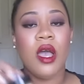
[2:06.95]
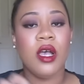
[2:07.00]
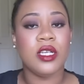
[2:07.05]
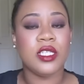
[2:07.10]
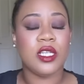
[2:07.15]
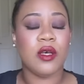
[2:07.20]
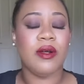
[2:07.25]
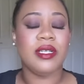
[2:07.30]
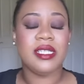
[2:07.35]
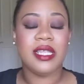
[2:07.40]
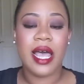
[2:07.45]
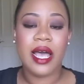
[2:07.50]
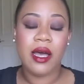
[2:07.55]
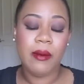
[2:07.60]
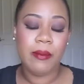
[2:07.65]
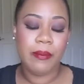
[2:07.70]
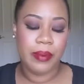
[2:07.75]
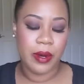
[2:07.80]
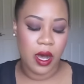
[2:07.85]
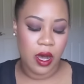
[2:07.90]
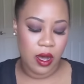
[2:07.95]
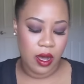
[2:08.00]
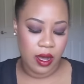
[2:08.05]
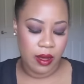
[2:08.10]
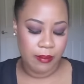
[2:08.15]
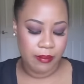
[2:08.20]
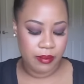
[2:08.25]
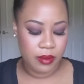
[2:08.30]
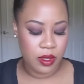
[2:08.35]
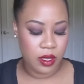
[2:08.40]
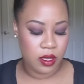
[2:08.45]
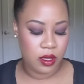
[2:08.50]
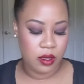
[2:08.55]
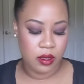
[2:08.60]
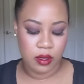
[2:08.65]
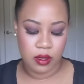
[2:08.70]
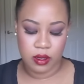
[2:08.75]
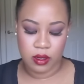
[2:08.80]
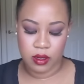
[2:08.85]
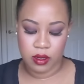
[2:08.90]
So it's like a balm
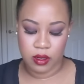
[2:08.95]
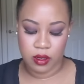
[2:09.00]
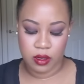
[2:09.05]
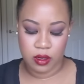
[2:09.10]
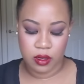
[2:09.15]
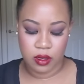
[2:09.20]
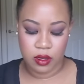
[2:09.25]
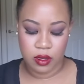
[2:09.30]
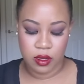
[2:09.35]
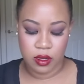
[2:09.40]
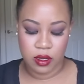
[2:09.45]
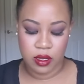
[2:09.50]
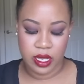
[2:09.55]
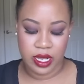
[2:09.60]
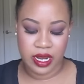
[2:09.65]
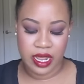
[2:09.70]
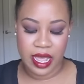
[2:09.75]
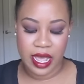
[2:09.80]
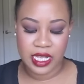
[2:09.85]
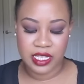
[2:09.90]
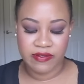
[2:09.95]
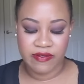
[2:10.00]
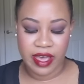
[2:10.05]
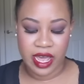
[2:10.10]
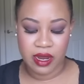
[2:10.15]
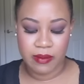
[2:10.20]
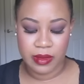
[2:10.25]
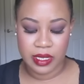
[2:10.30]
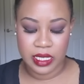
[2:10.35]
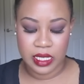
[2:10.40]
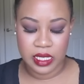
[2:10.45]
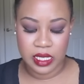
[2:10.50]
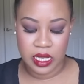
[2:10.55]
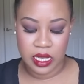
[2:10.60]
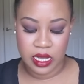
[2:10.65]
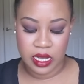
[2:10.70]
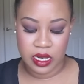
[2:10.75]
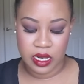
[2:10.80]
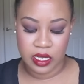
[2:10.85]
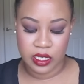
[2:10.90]
and it has vitamin
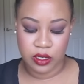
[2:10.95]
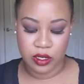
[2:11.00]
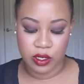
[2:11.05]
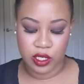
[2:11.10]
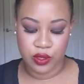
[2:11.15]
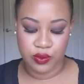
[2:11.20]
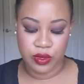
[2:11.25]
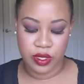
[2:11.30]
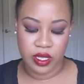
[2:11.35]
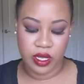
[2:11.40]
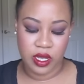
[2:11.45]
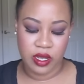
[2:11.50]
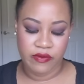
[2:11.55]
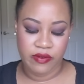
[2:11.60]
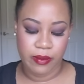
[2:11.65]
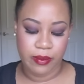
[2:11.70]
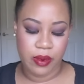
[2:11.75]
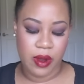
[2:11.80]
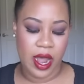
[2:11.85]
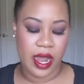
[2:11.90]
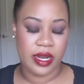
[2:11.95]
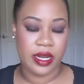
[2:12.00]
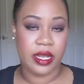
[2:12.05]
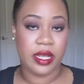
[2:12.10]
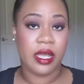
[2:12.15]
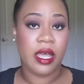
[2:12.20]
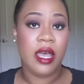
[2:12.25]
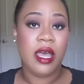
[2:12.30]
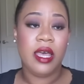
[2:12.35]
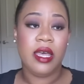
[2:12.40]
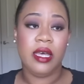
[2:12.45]
C in it so it's really good for brightening.